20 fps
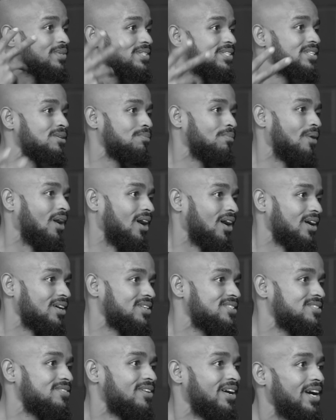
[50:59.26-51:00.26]
was in a
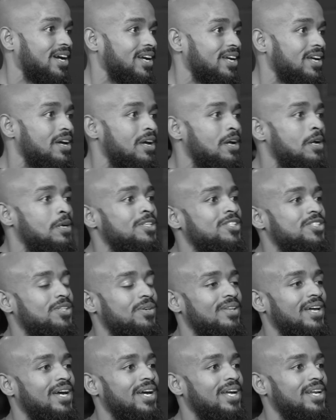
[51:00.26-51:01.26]
box, right?
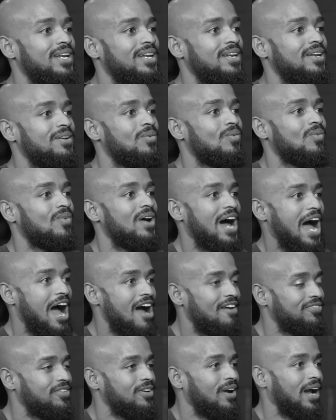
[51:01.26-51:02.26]
So then
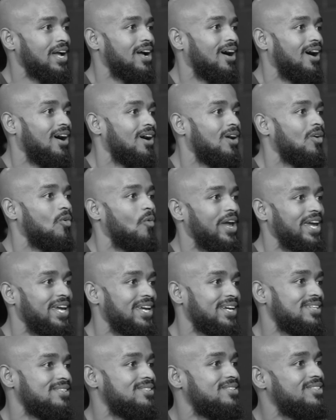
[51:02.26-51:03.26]
after I got
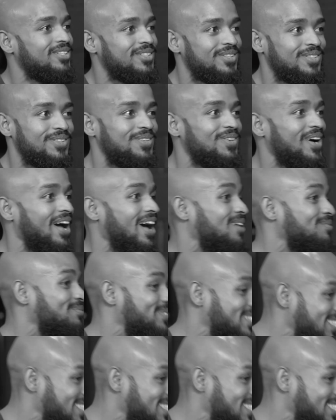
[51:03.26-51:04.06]
awakened to hemp